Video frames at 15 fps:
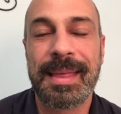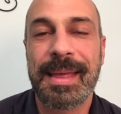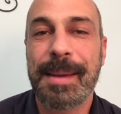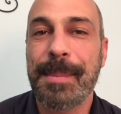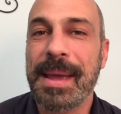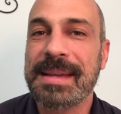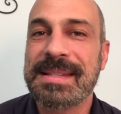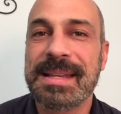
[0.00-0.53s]
That
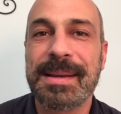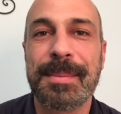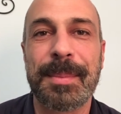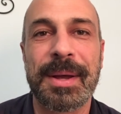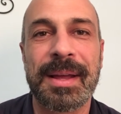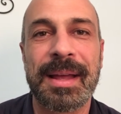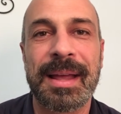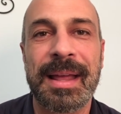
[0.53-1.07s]
makes him
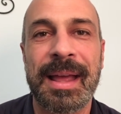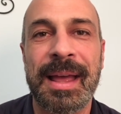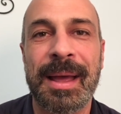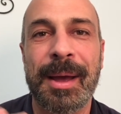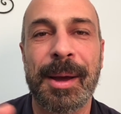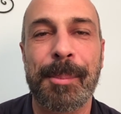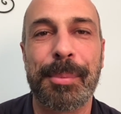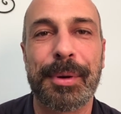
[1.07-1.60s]

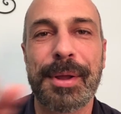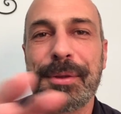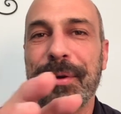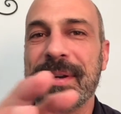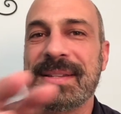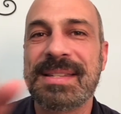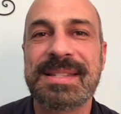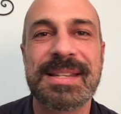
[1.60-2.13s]
a brother
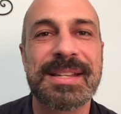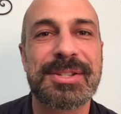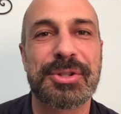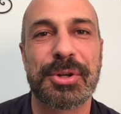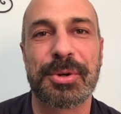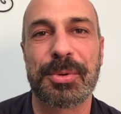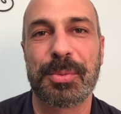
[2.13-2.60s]
and sister